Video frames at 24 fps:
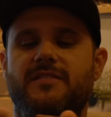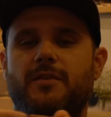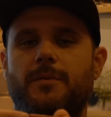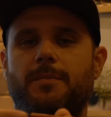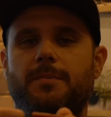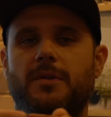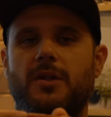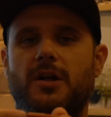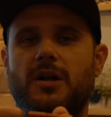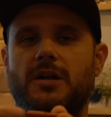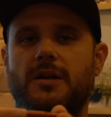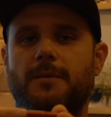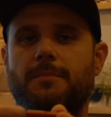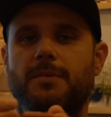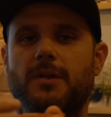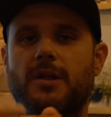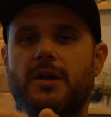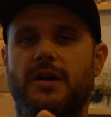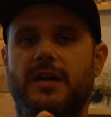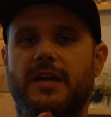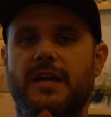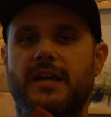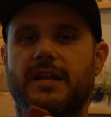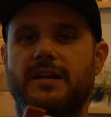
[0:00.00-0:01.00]
have a plug to
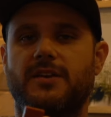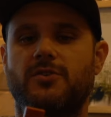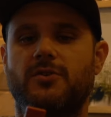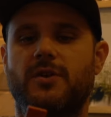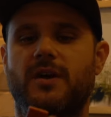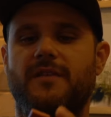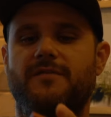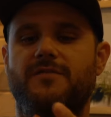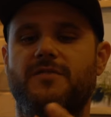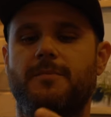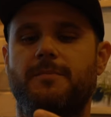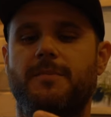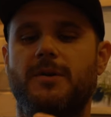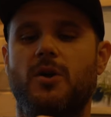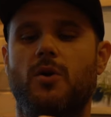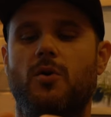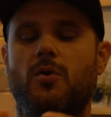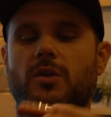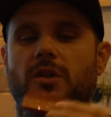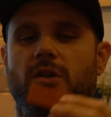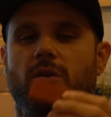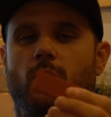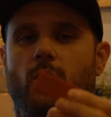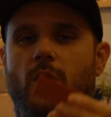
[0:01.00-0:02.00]
plug in. You have to be
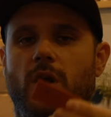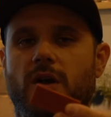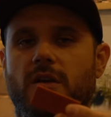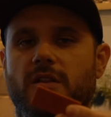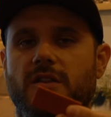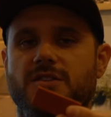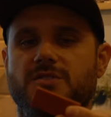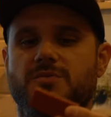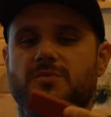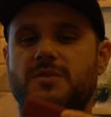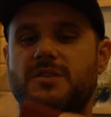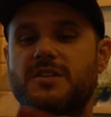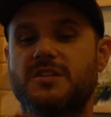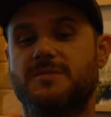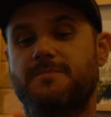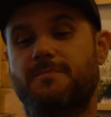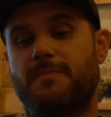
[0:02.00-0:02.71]
only wireless with this,